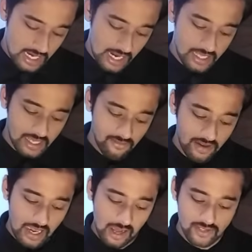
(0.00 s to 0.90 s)
And then
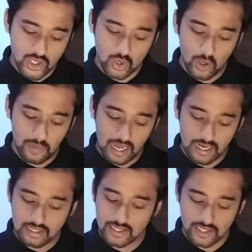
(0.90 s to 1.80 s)
we have strobe
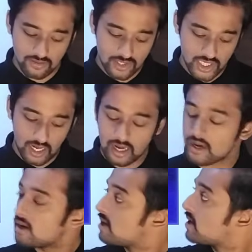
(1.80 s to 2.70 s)
lights, which
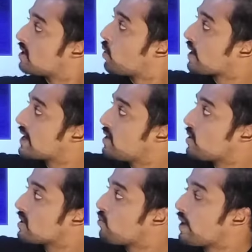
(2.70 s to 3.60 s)
are located
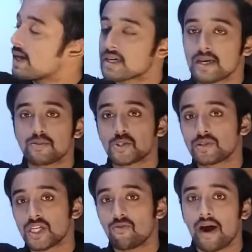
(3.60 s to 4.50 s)
on the wing tips,
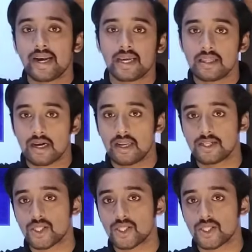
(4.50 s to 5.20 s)
which are white in color.